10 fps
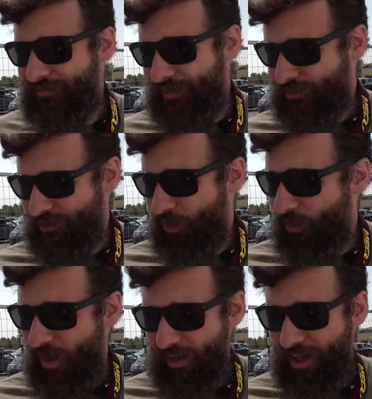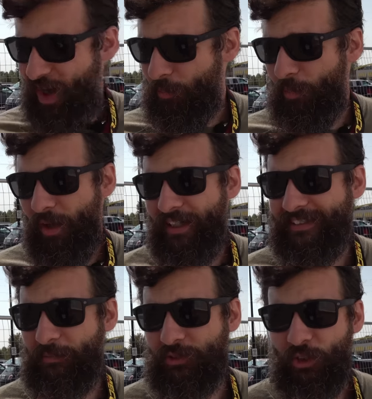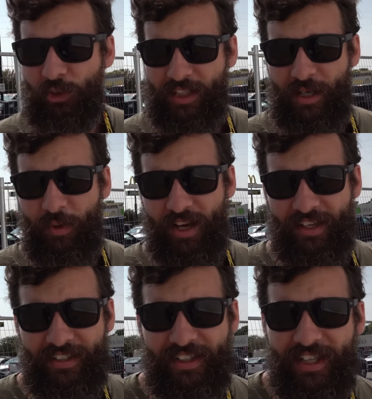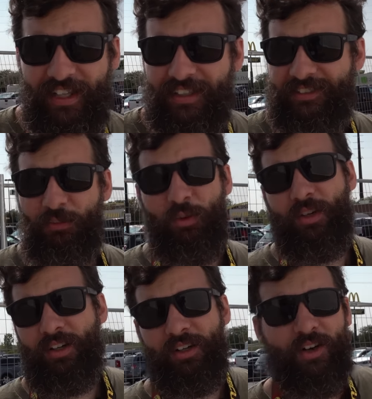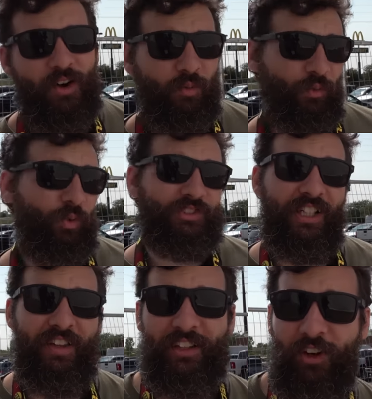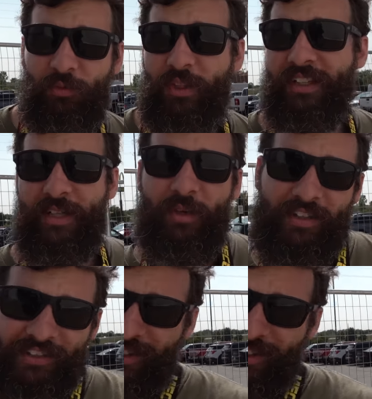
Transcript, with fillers: There's still a couple bikes I'm still looking at buying, so we'll uh, we'll see how that goes. We got to get back